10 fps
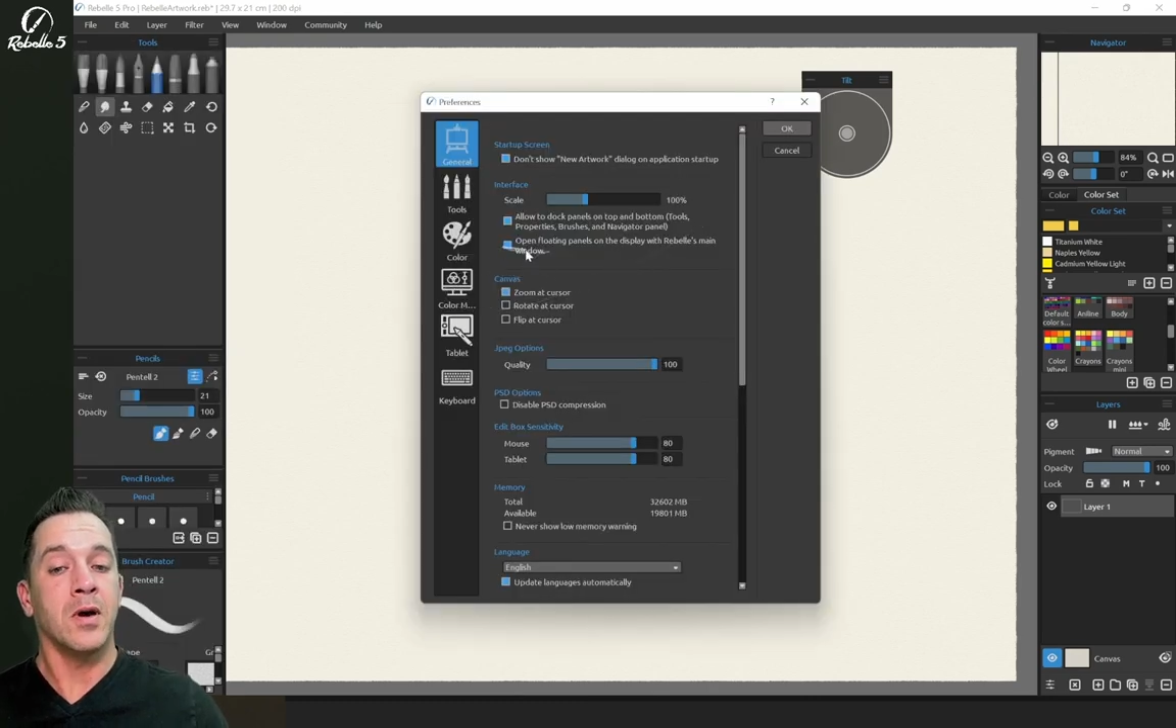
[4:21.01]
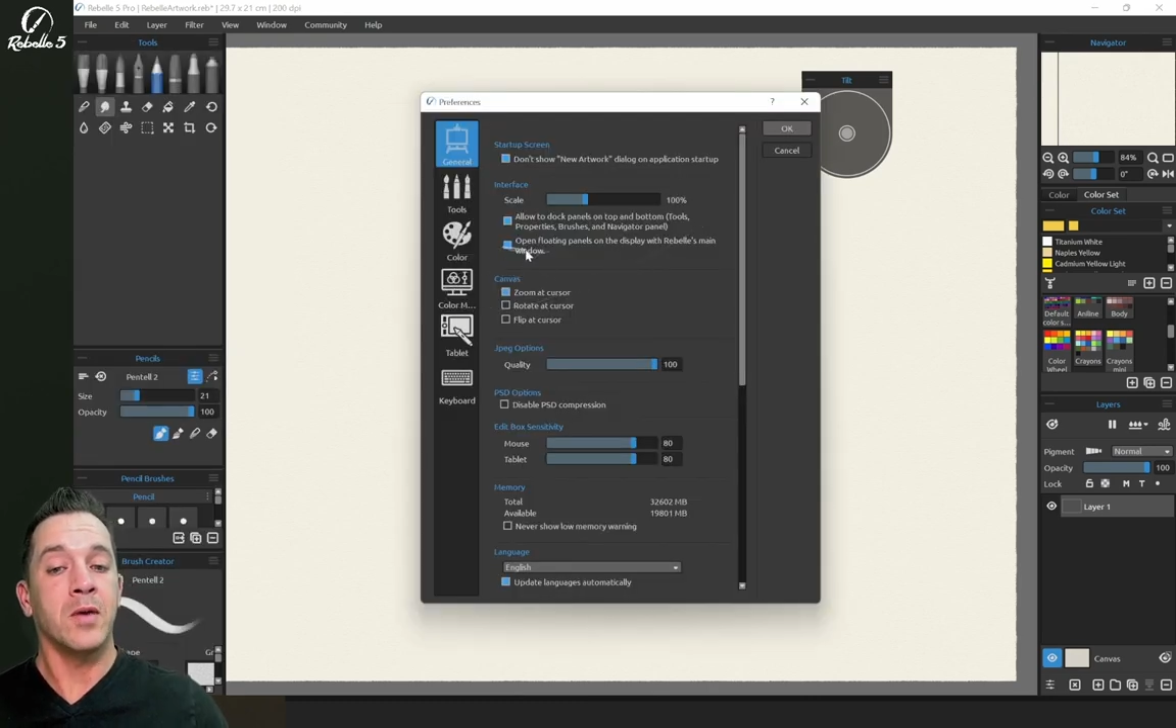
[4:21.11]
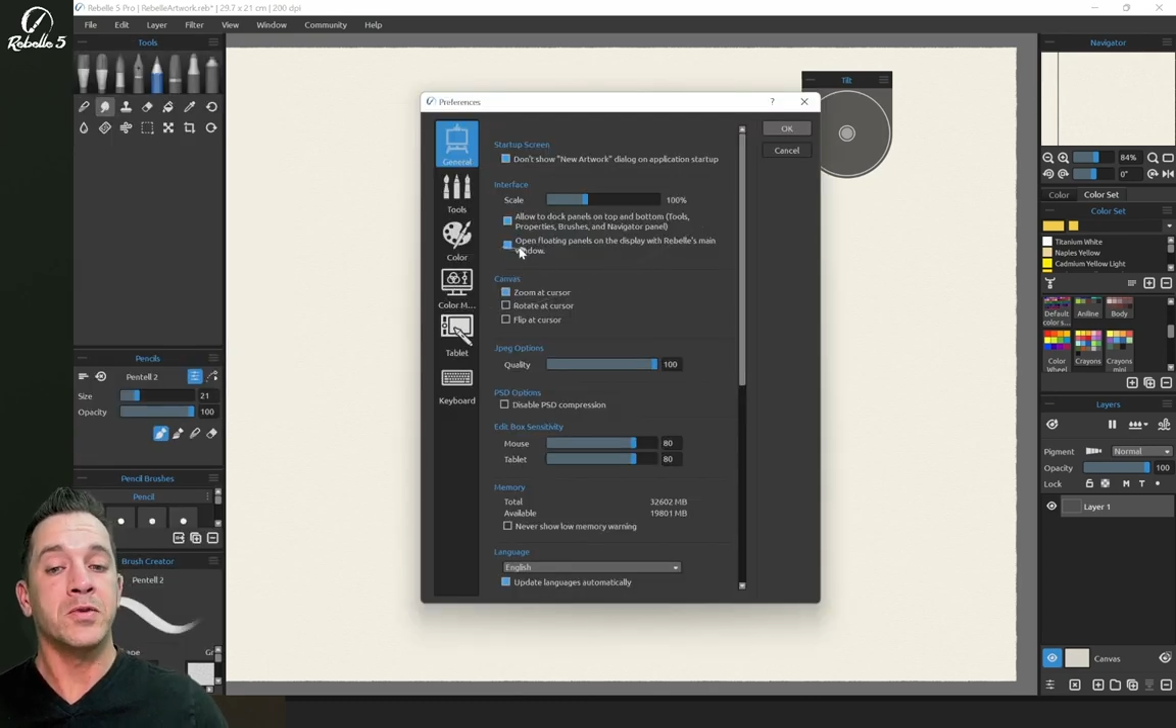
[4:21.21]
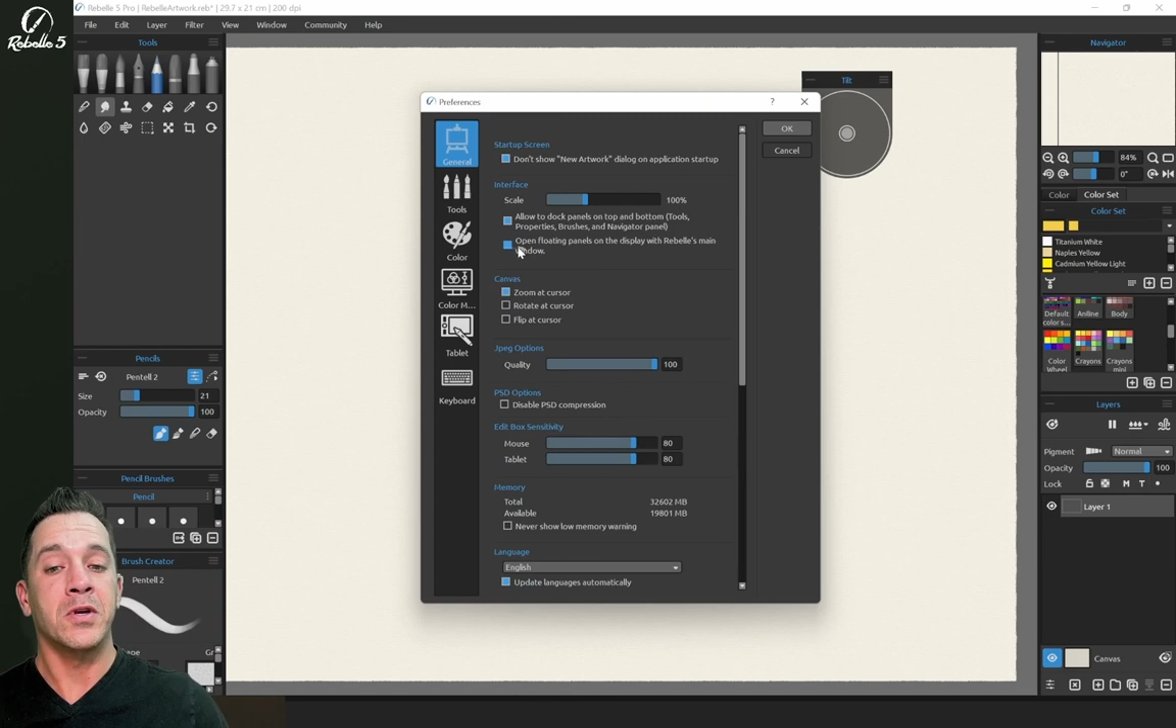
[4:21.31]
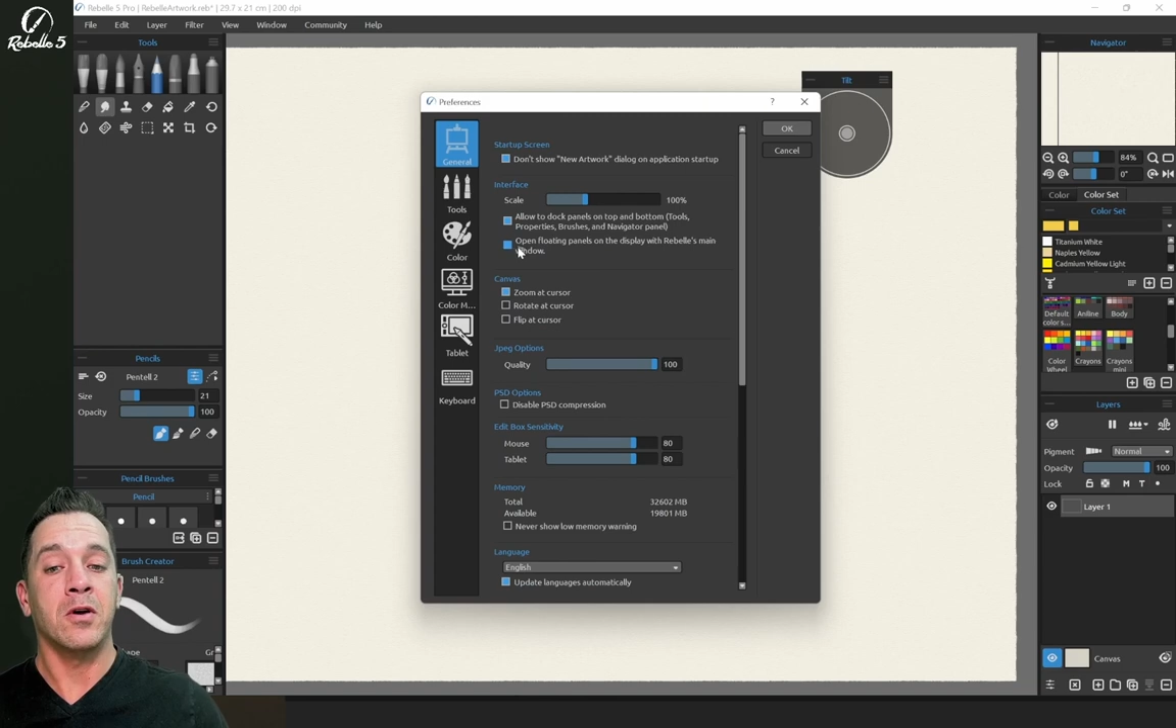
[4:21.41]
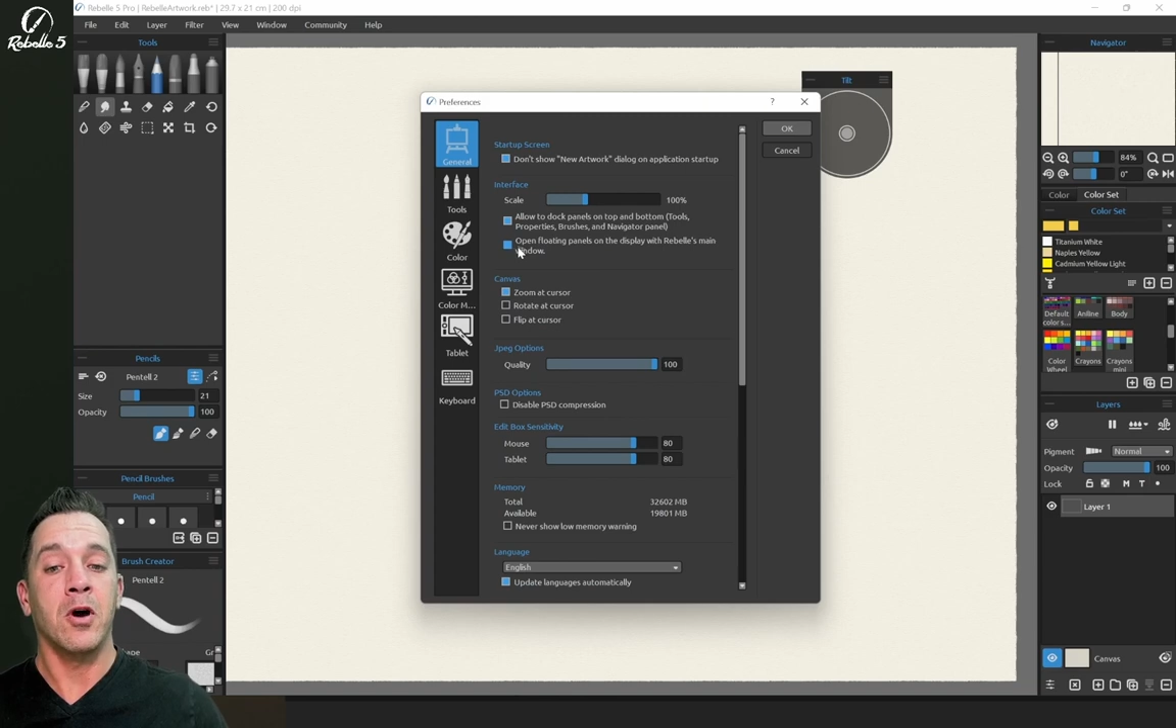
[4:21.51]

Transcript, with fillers: option here,